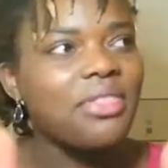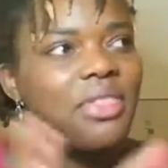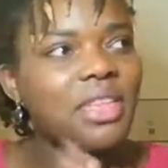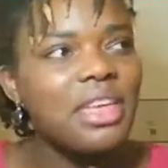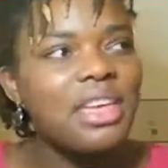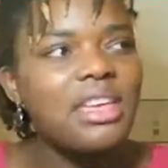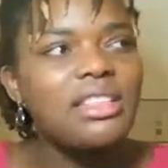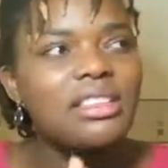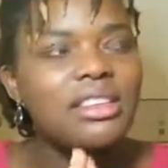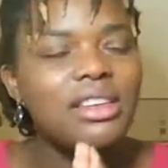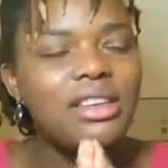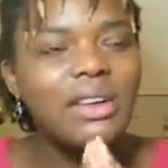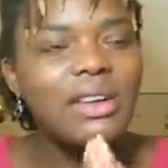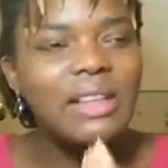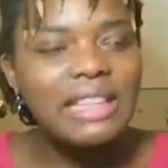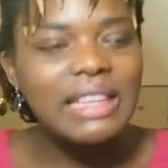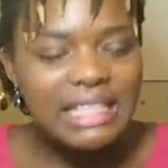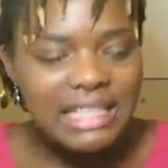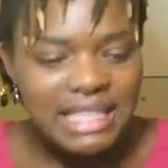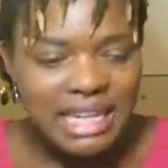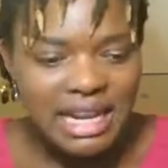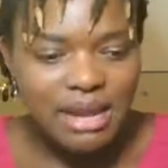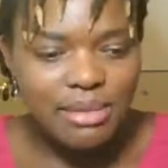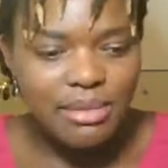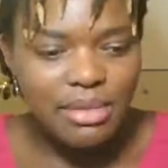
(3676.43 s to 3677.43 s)
think the only
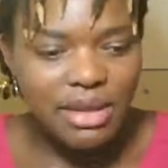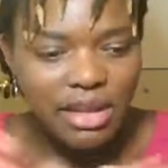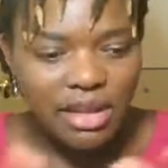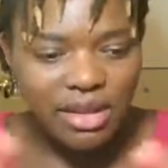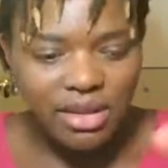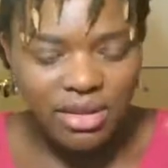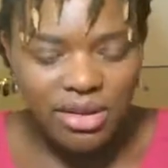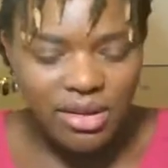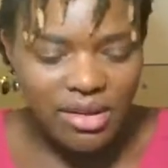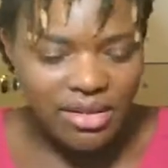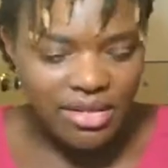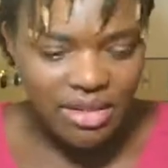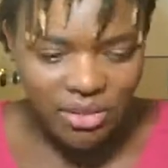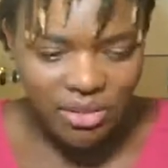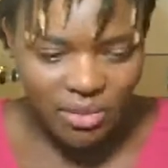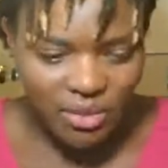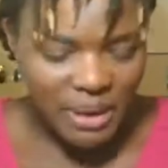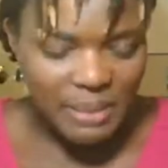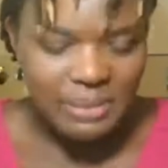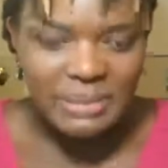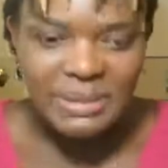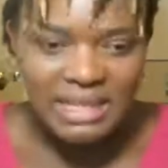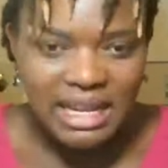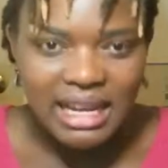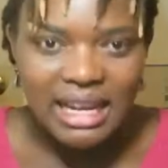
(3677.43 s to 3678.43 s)
time I go on the
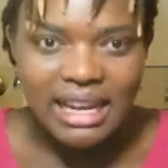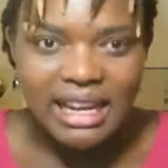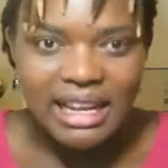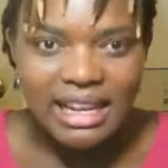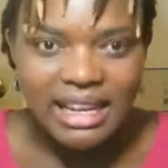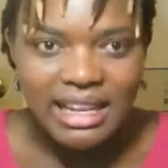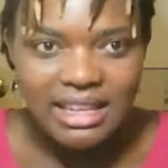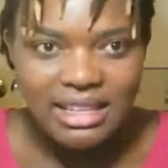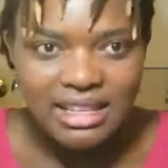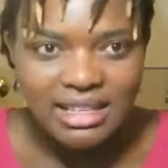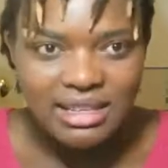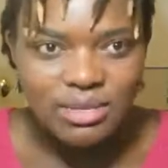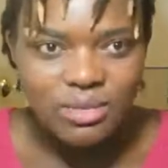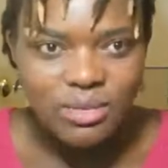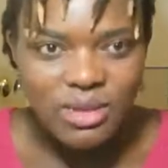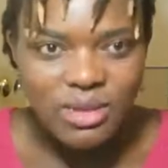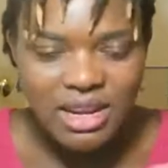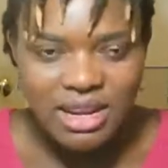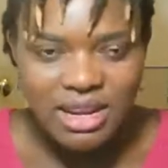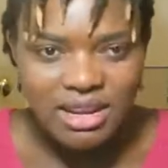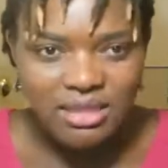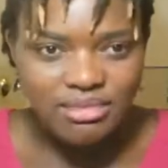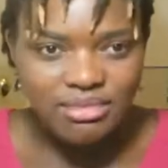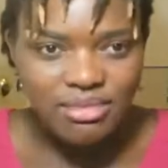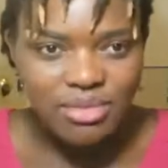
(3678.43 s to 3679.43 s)
website is
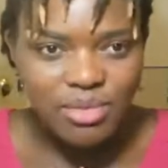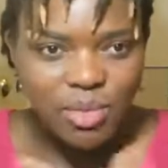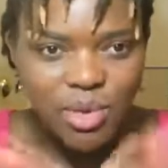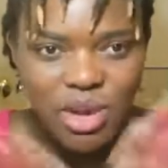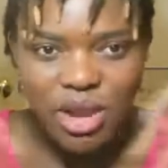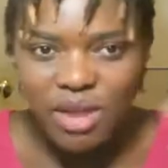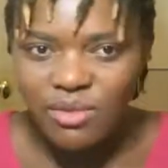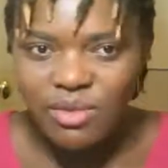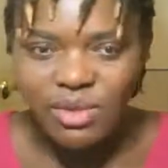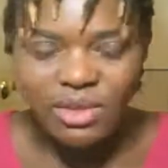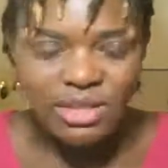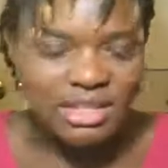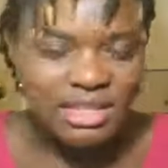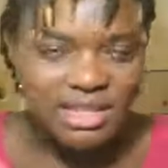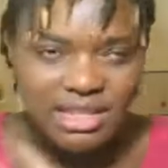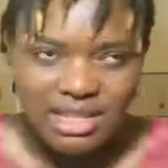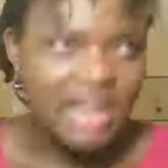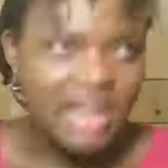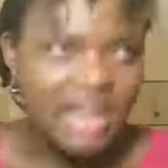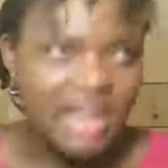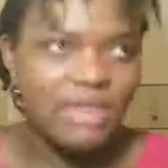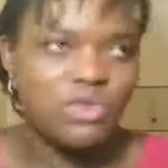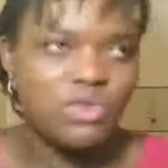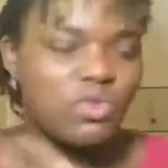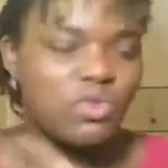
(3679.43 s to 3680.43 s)
when I'm preparing for this
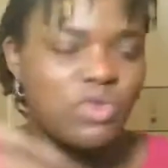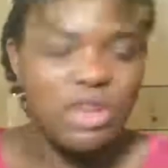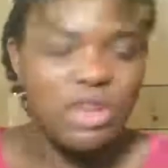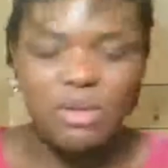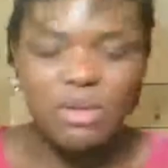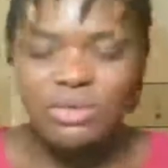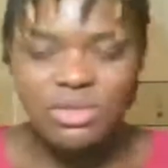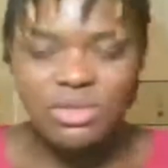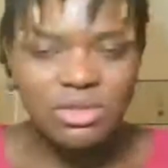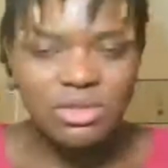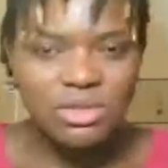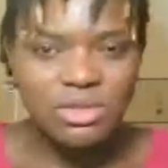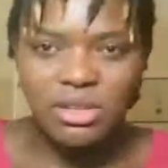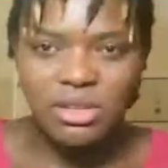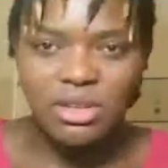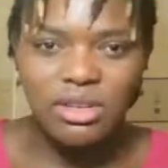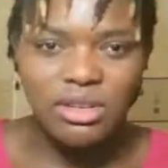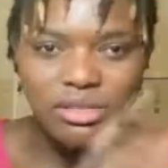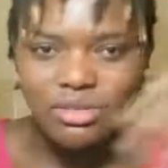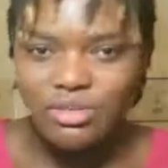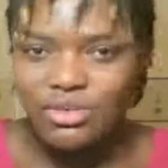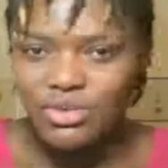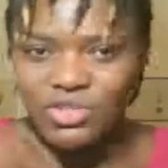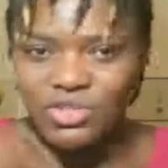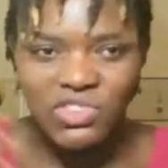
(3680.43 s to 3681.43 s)
live stream to sort
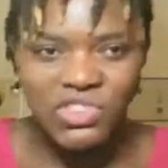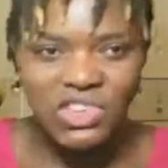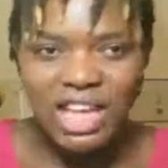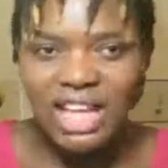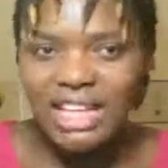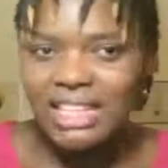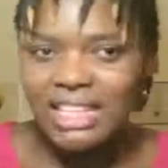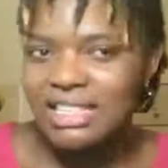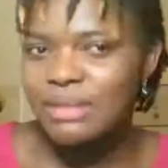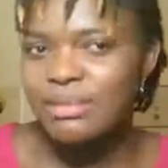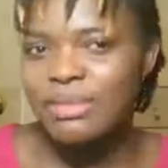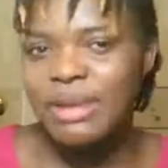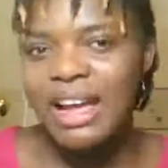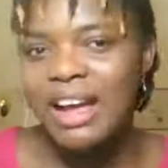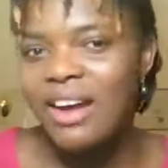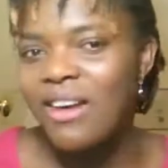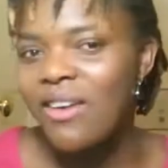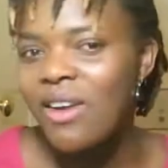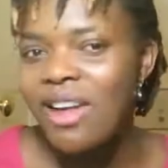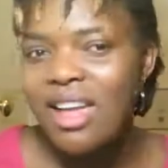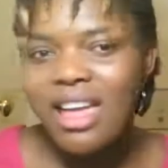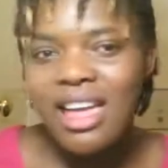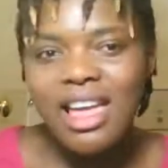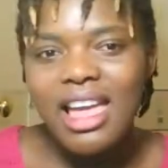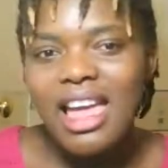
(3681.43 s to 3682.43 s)
of chat about